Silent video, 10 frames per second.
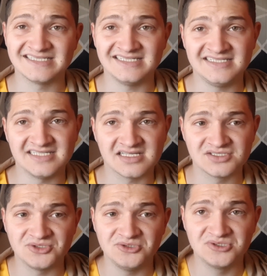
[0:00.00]
a
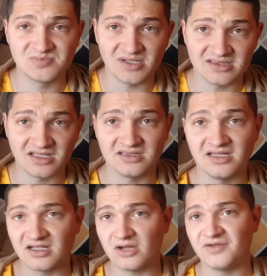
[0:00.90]
6-2 split that
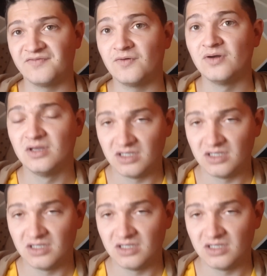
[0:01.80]
they're going for.